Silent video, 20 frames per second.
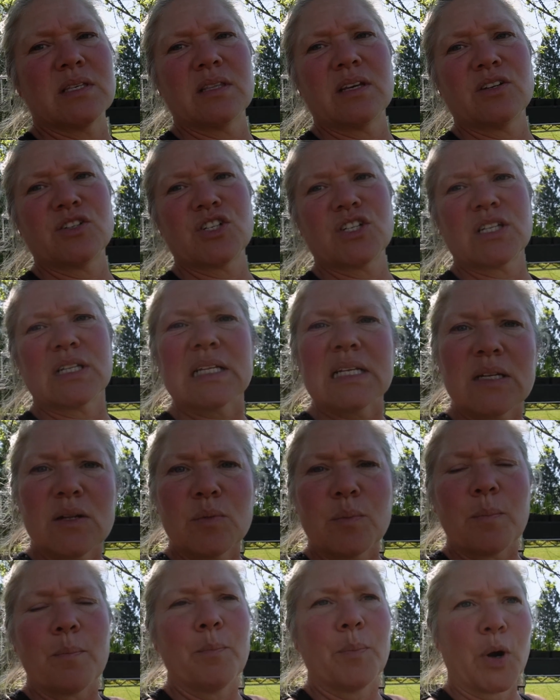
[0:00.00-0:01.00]
and there's just
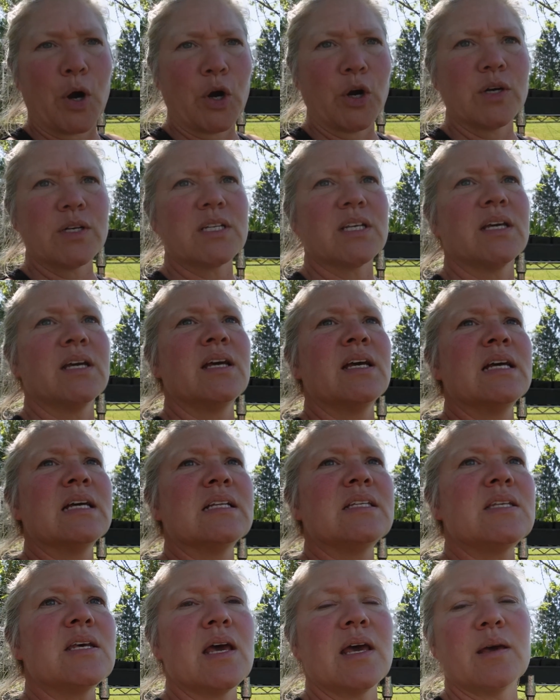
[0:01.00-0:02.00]
little burnt
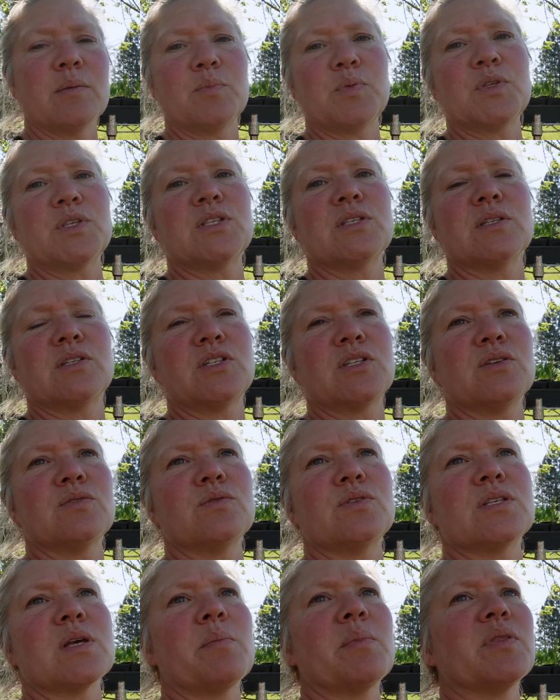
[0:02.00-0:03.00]
tips to
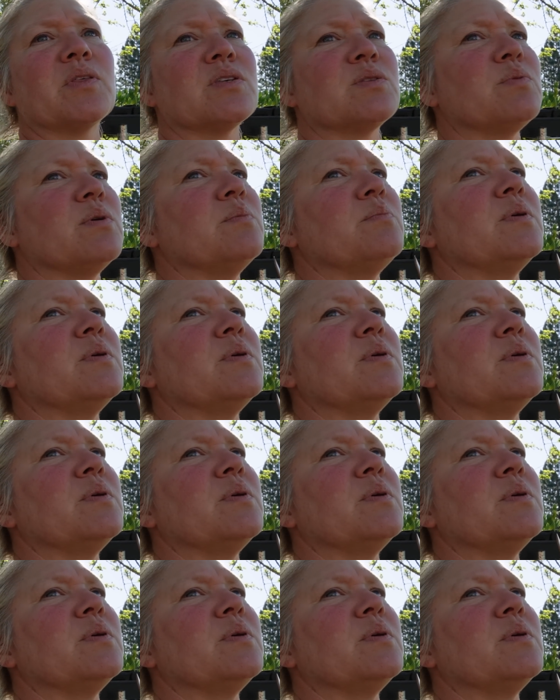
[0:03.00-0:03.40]
some of the sweet